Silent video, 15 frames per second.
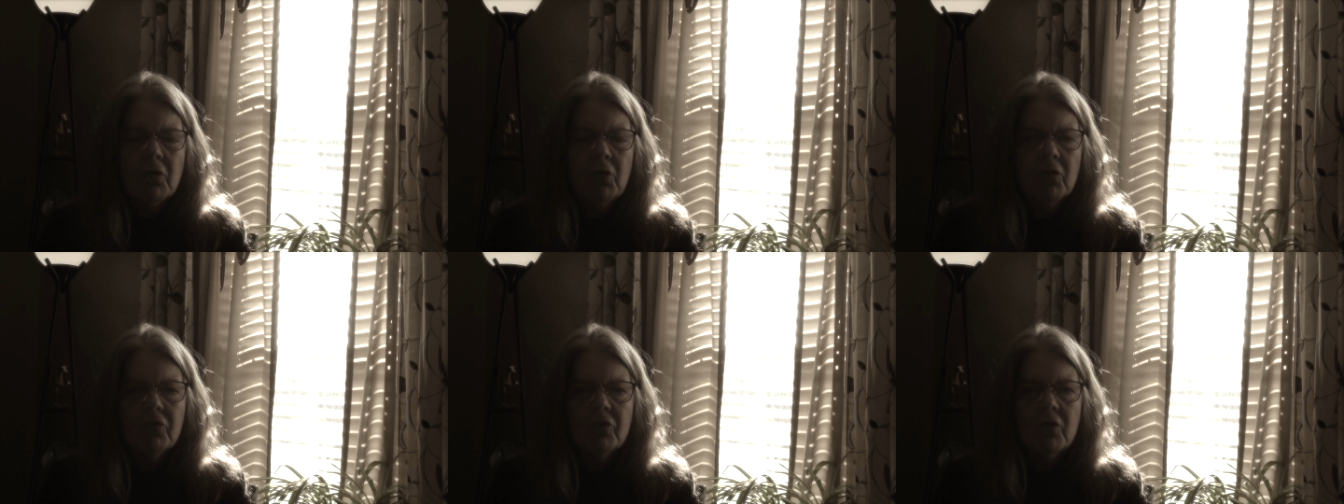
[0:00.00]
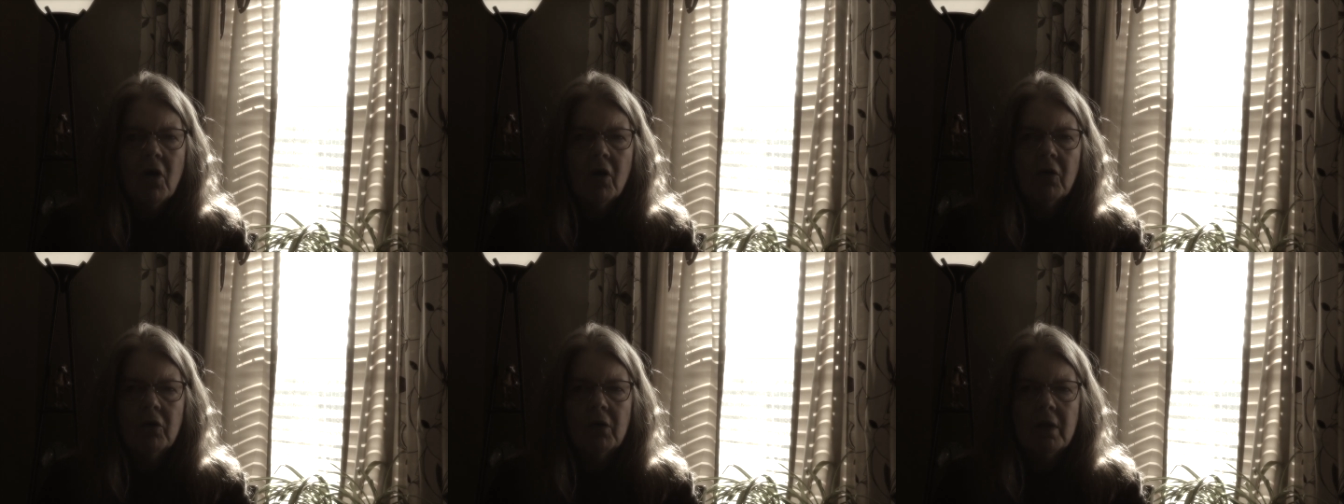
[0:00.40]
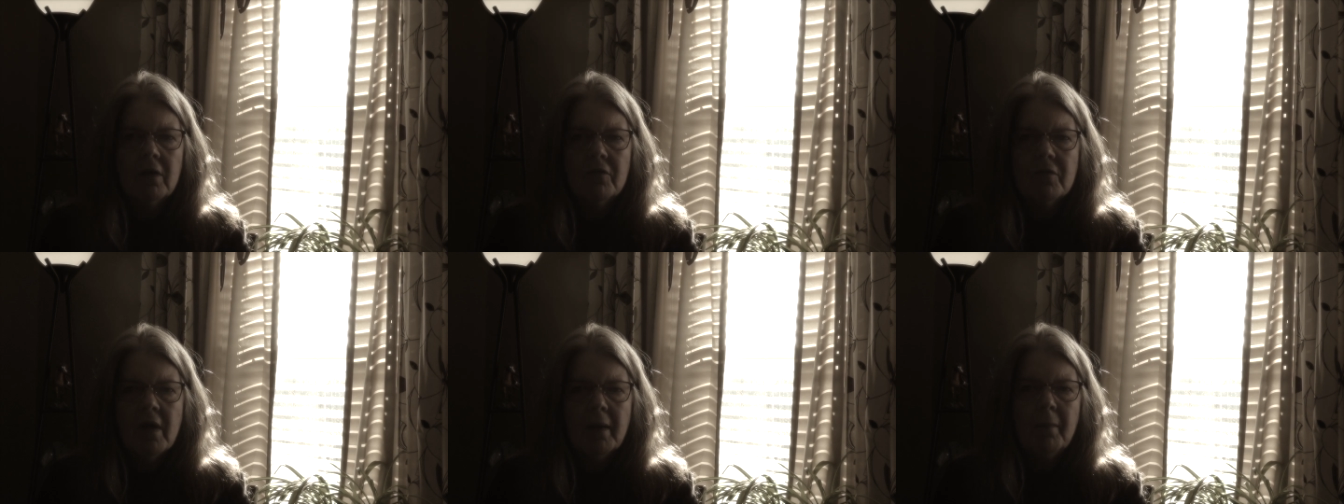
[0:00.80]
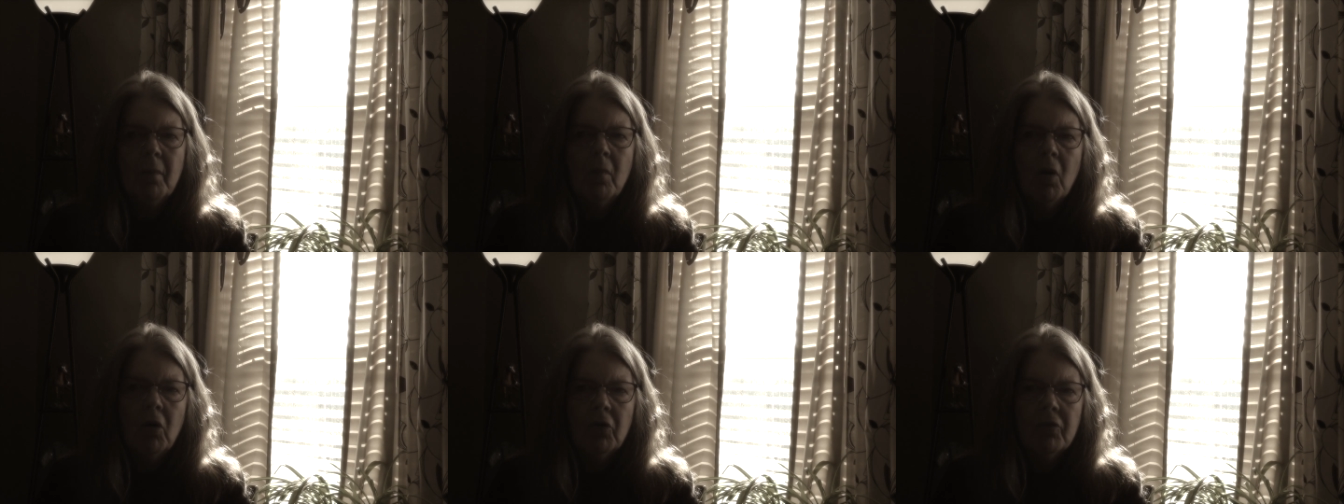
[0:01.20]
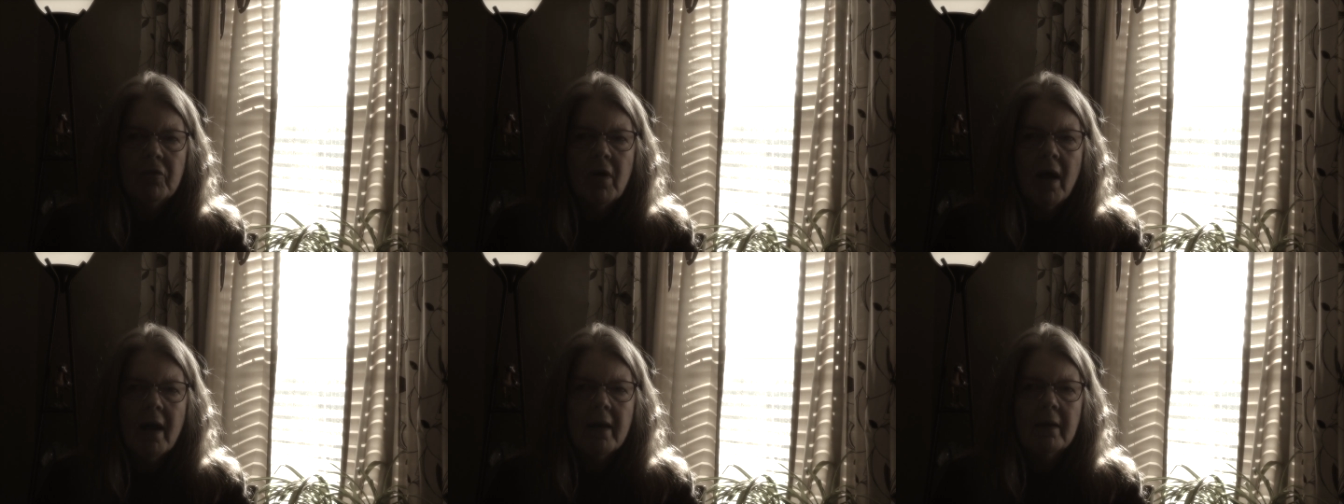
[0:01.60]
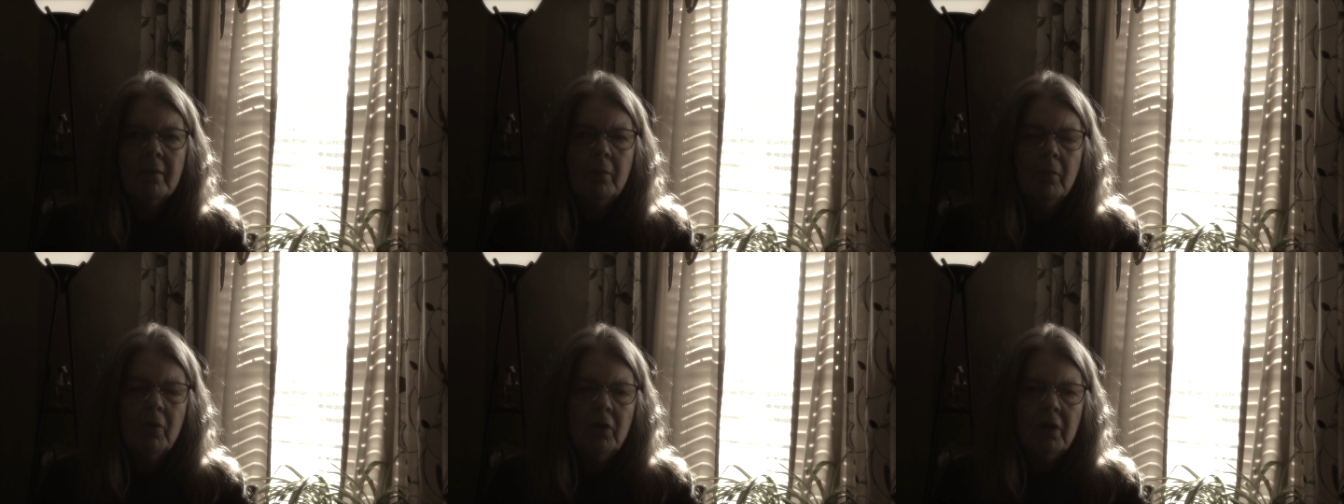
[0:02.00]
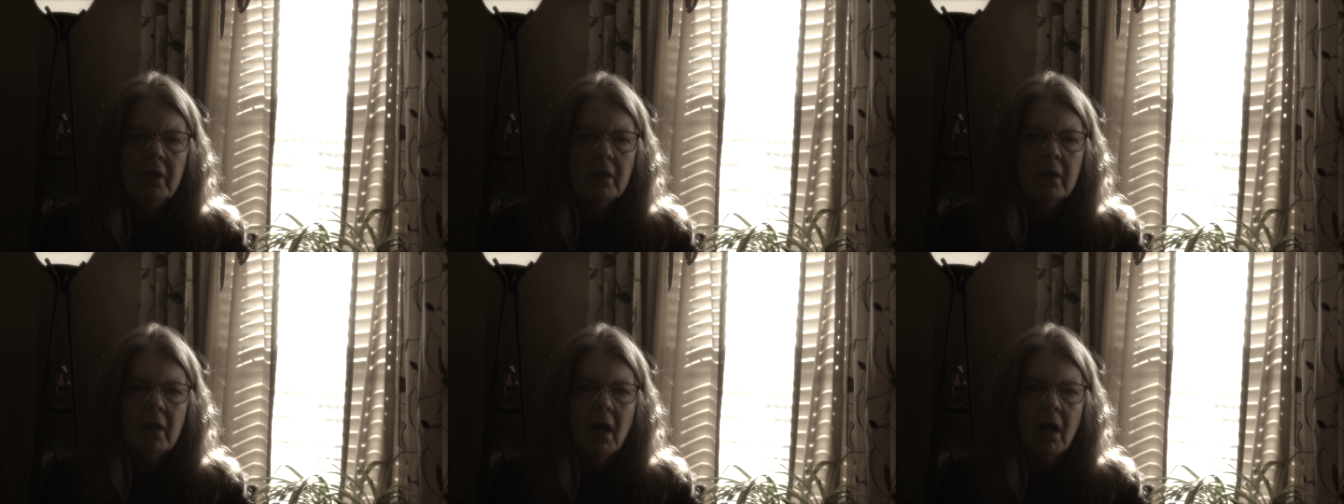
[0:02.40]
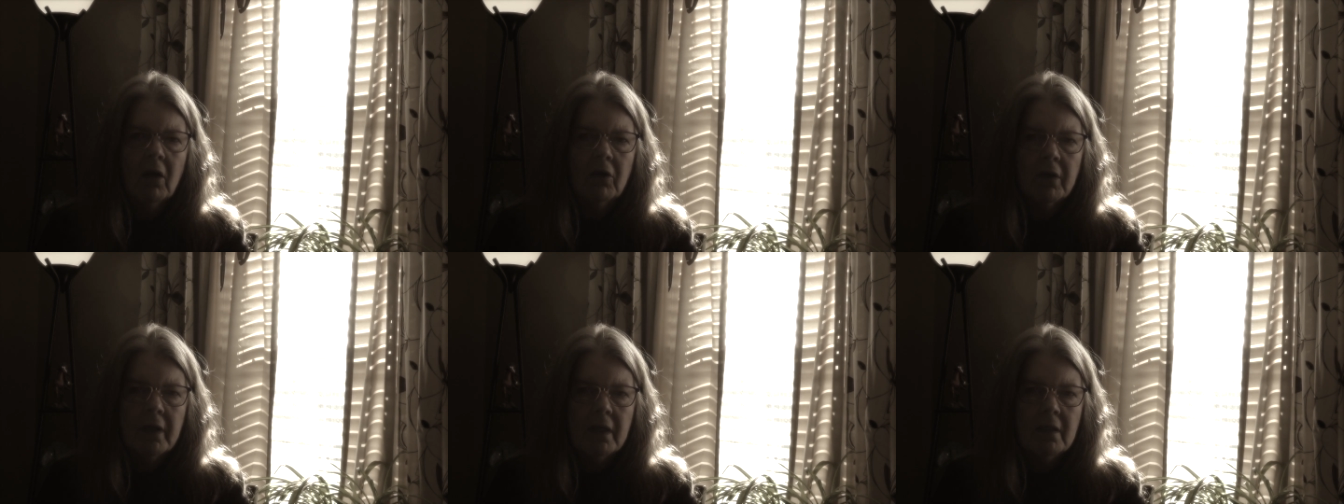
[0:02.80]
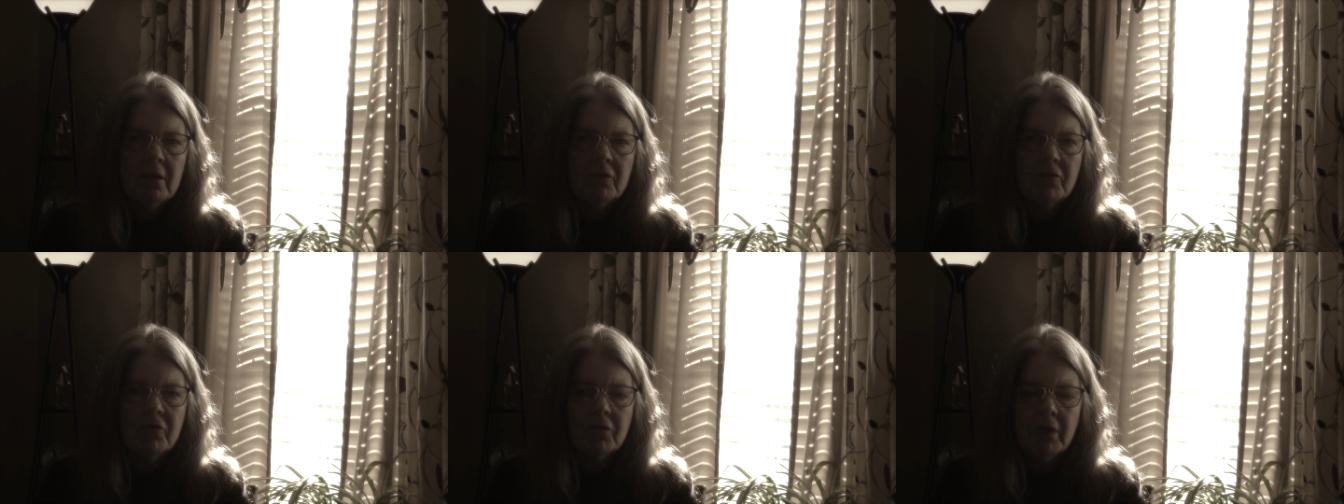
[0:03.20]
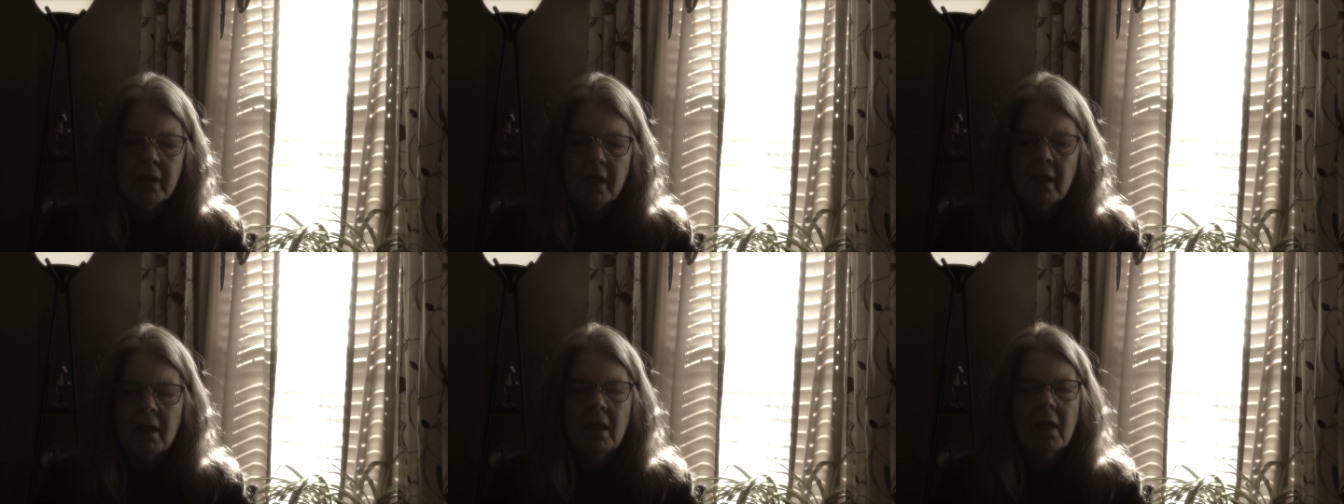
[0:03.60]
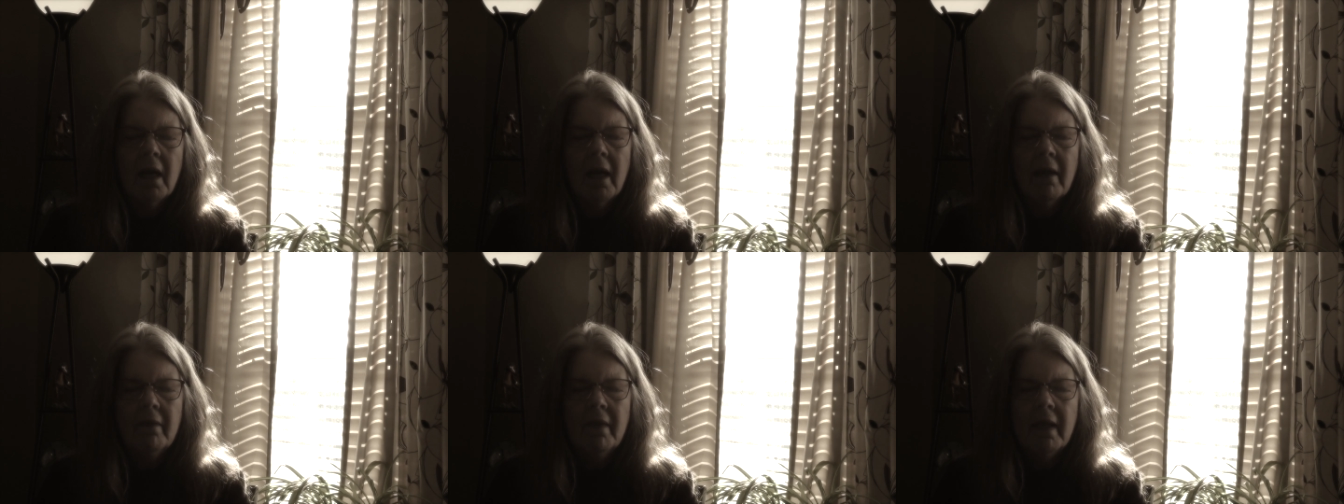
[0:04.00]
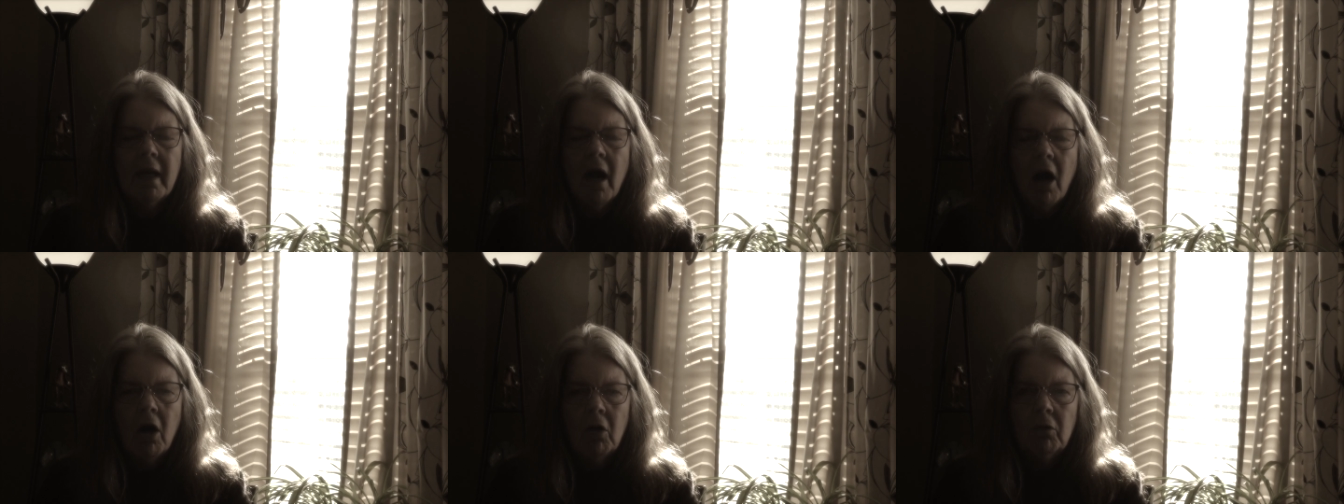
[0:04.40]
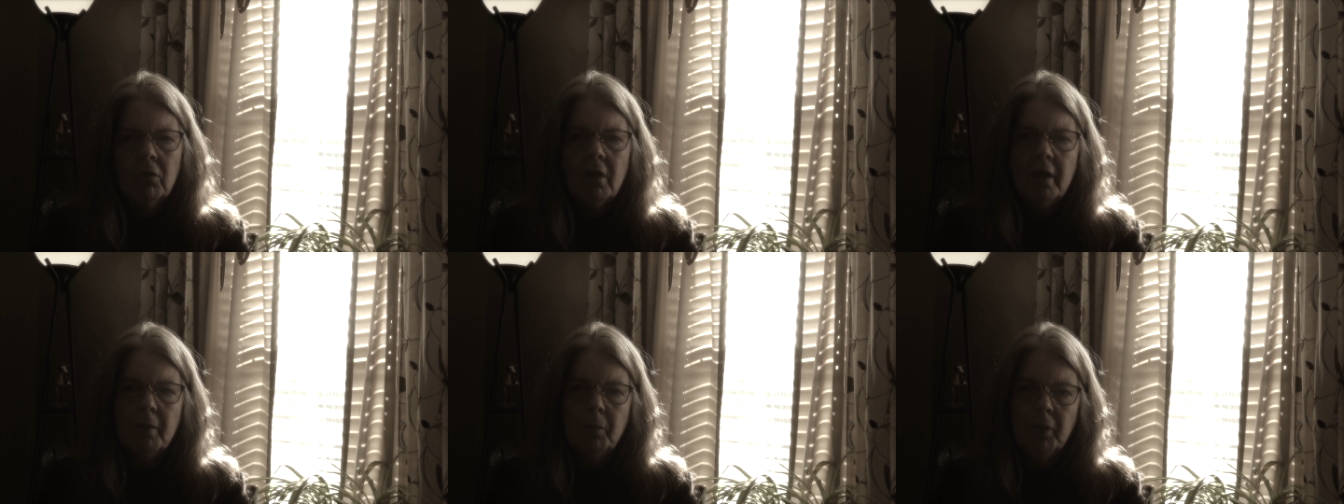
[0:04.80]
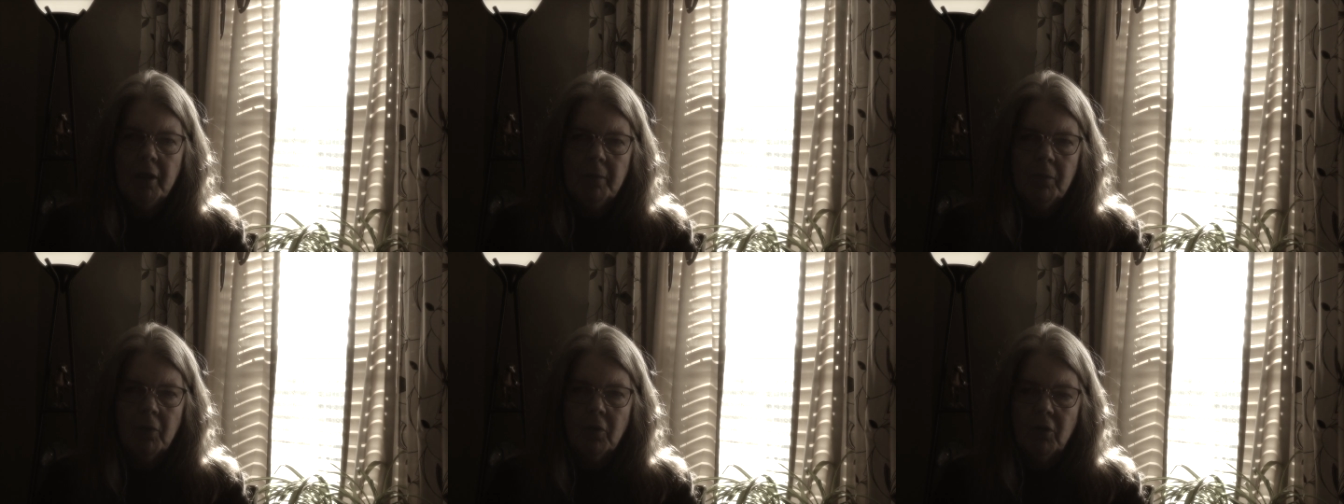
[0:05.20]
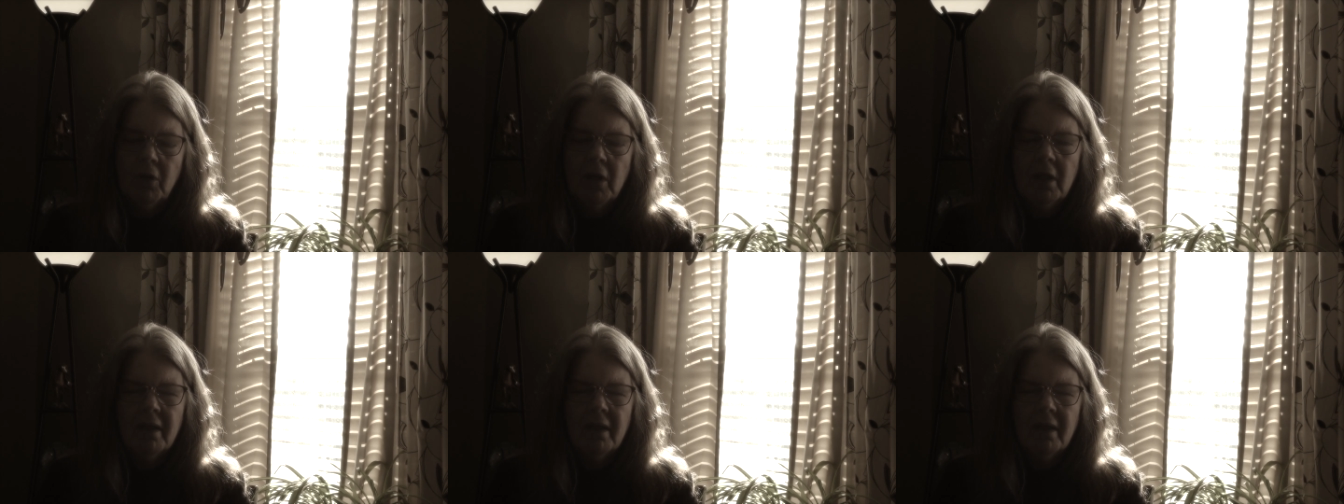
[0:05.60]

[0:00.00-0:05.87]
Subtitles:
horse slaughter is a multi-million dollar industry. And the only people